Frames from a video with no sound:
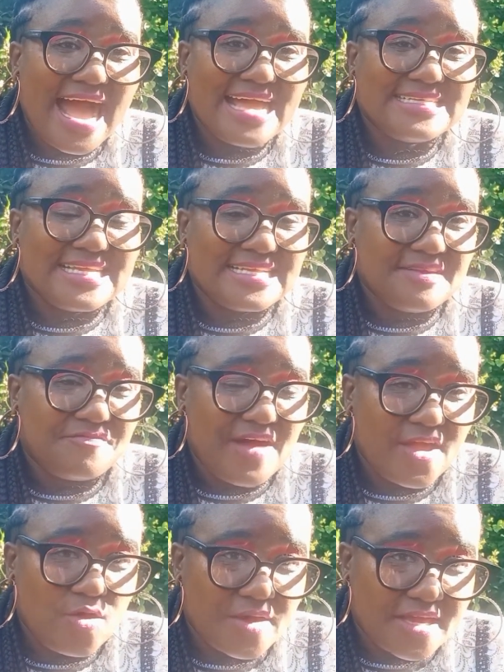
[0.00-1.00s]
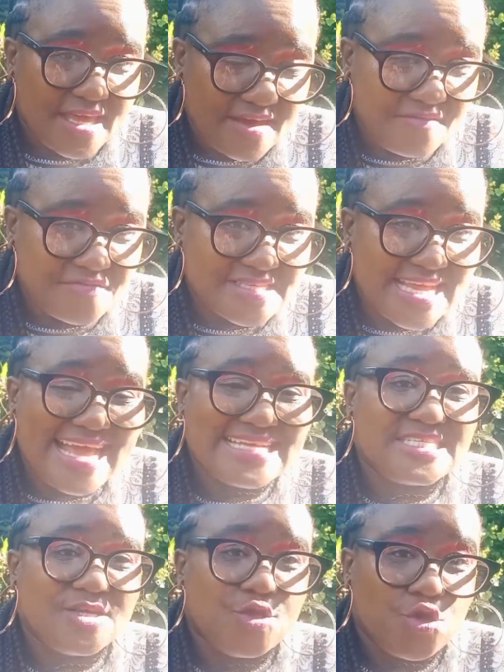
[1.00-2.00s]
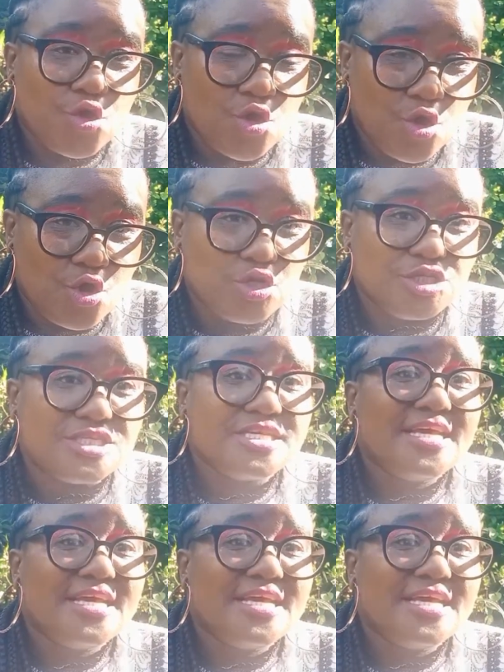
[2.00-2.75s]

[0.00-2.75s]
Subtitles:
identify your gift, and use